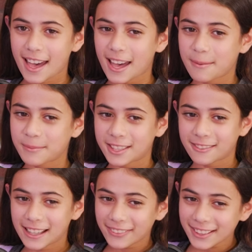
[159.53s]

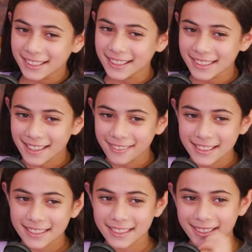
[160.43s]
So ever since I
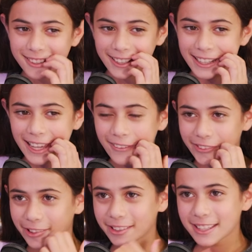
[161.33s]
was 3, I've
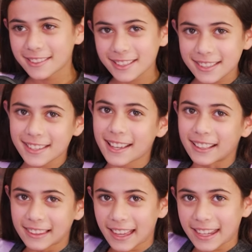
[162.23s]
always just like
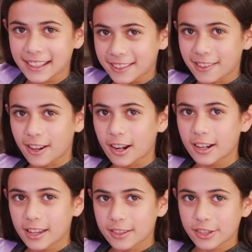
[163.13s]
liked
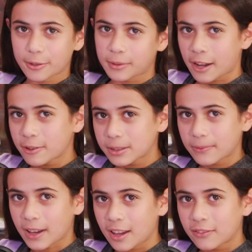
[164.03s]
art. And so when I was
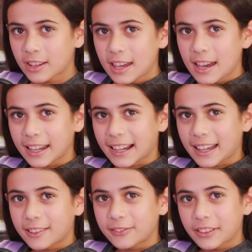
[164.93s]
5, I
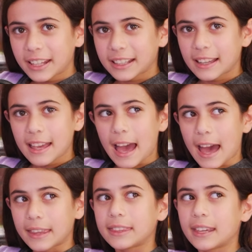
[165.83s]
kind of like
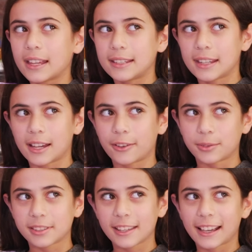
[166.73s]
had the idea. I
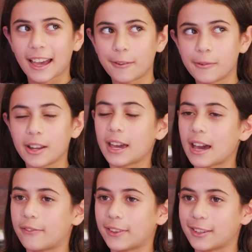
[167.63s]
was like, I want to
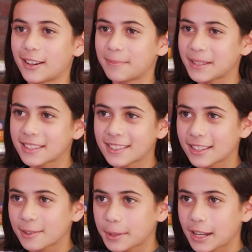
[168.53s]
have an art
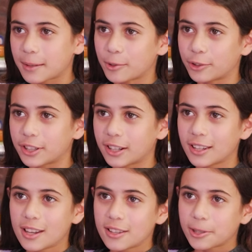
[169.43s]
business when I'm older.
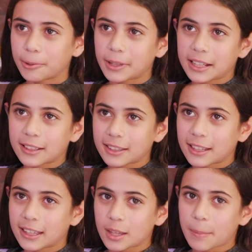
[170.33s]
So like in the